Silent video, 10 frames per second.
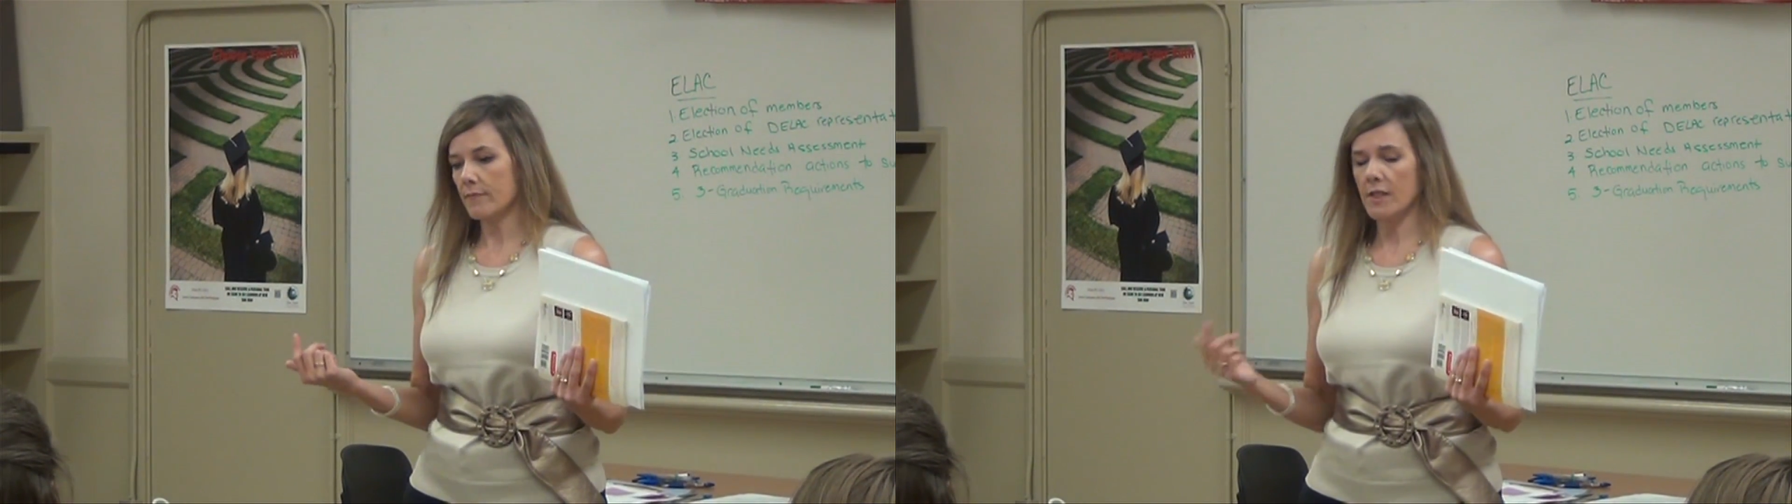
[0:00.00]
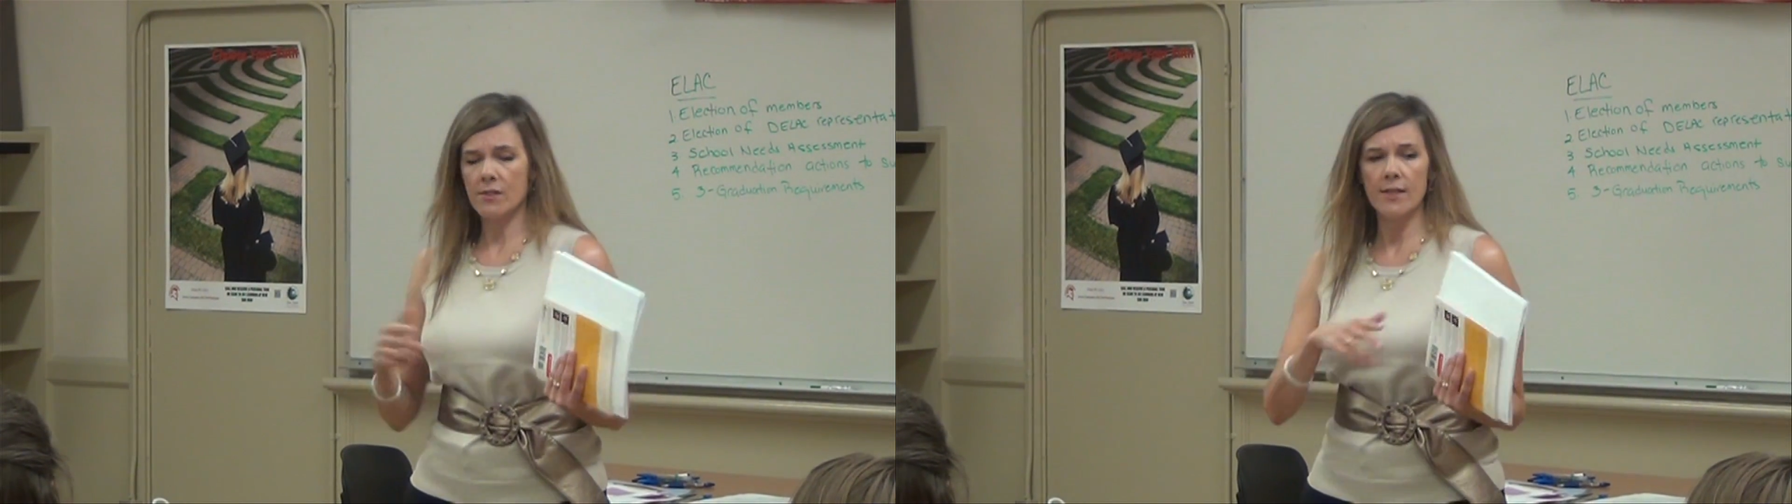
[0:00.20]

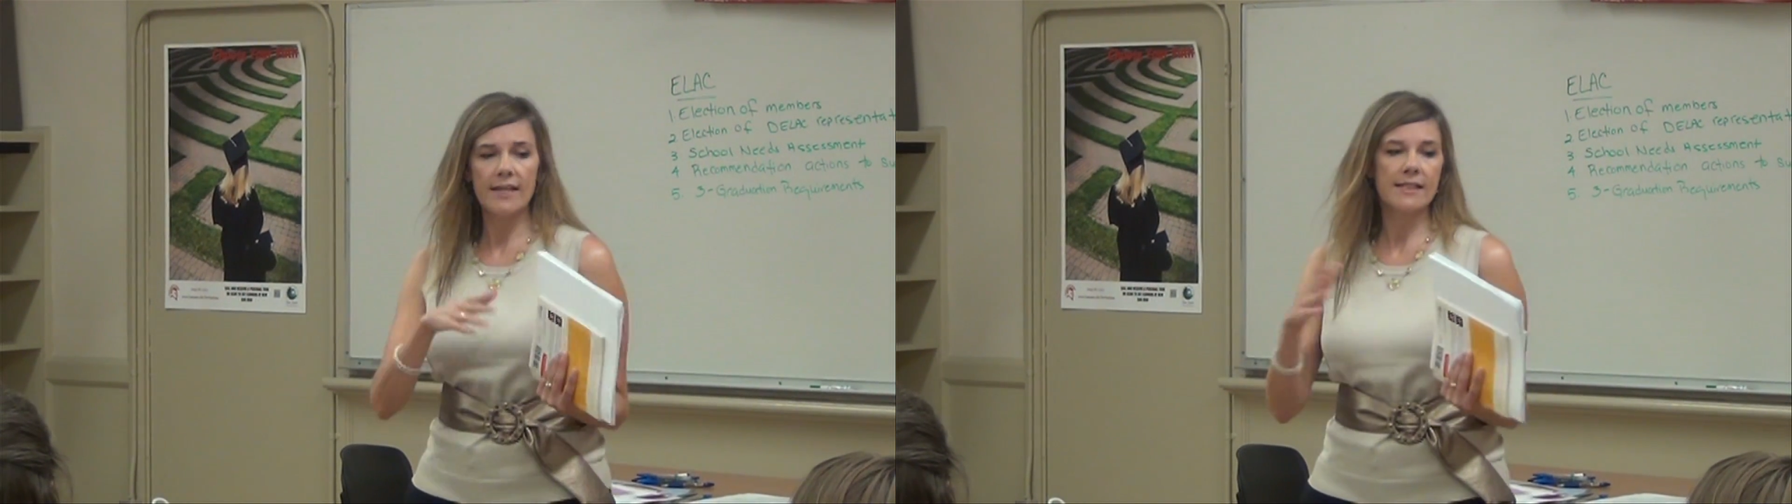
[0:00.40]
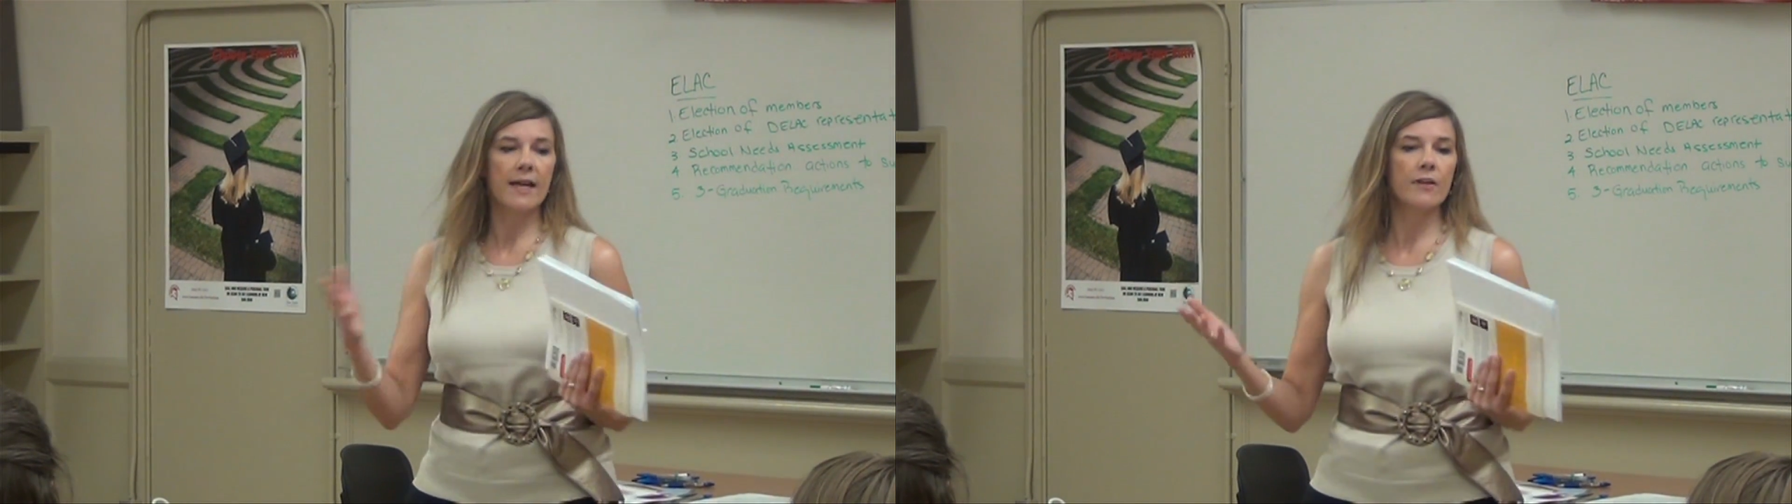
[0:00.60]
So
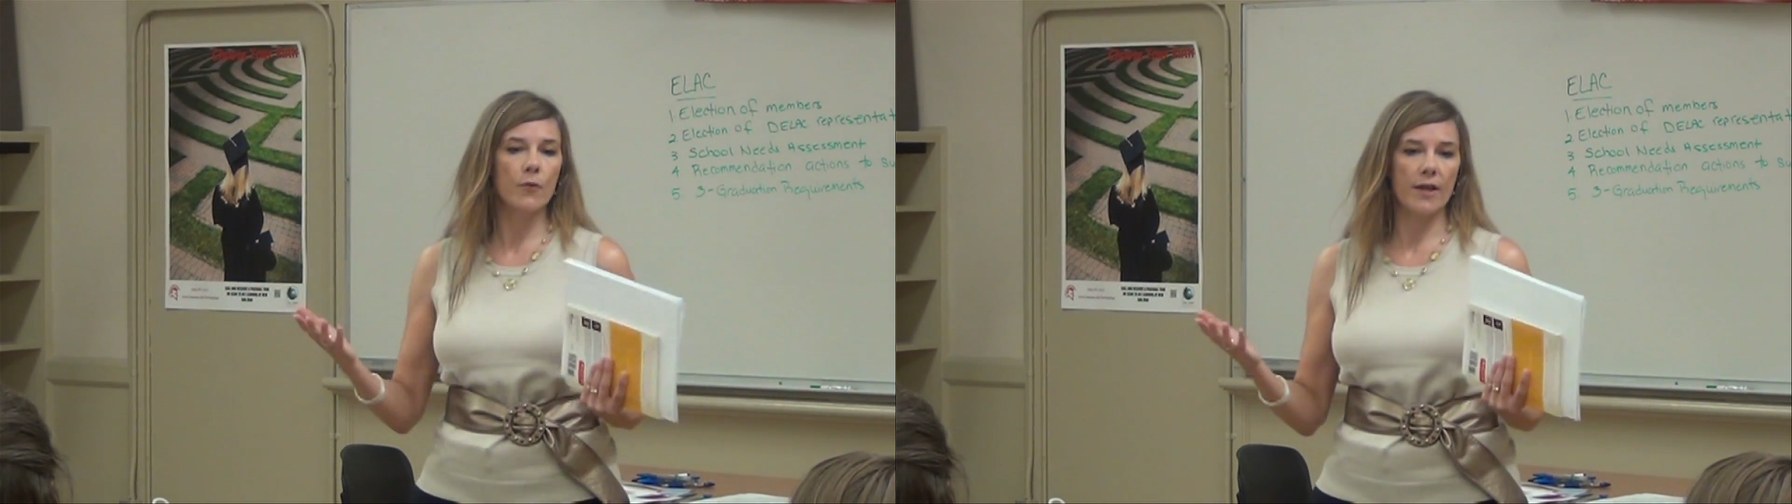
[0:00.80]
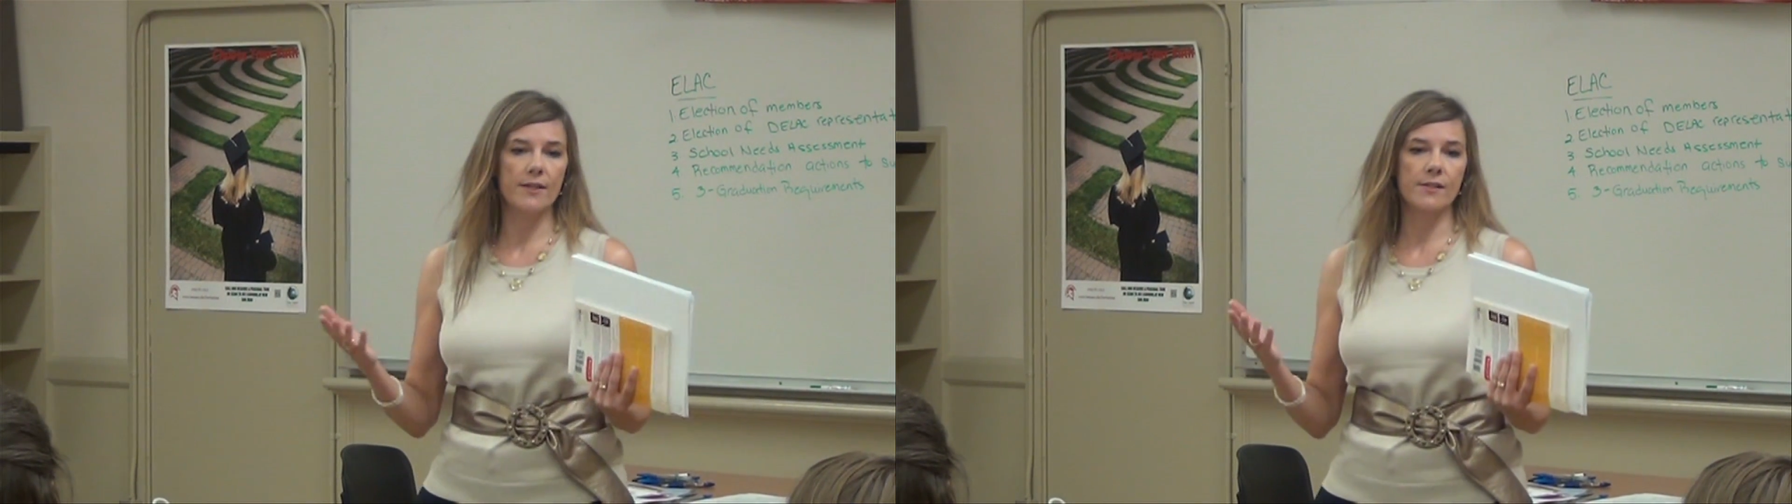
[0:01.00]
that's kind of
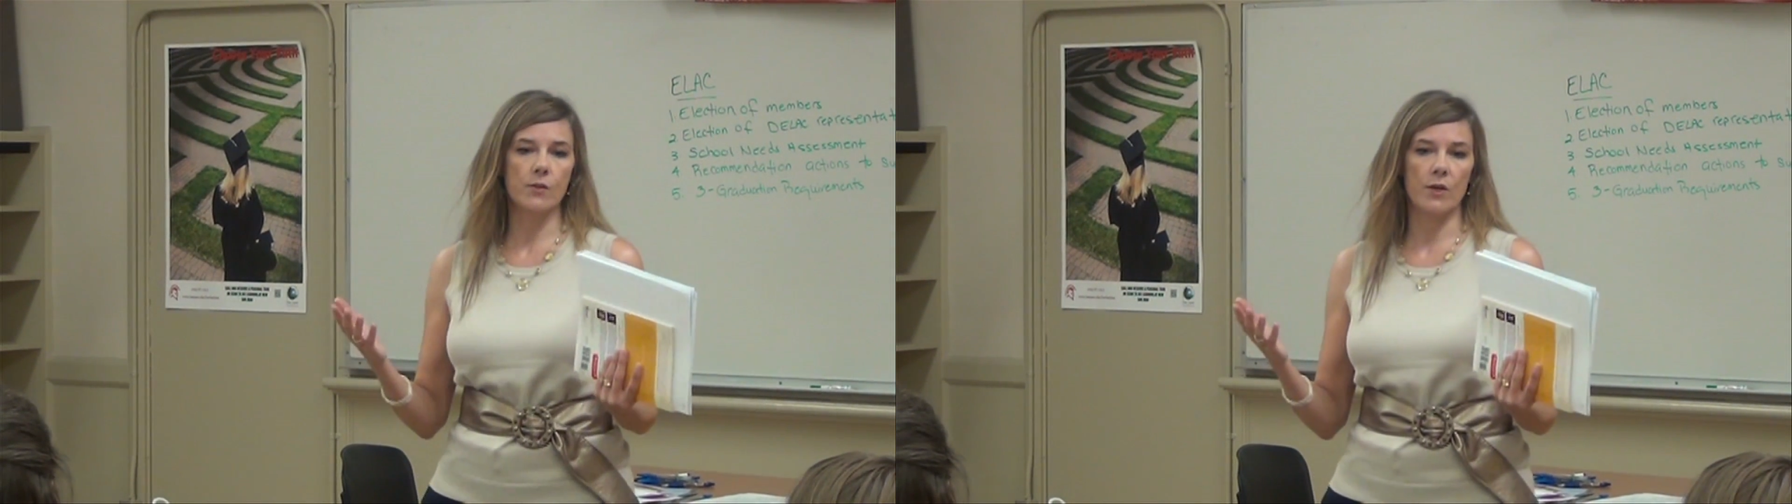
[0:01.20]
why this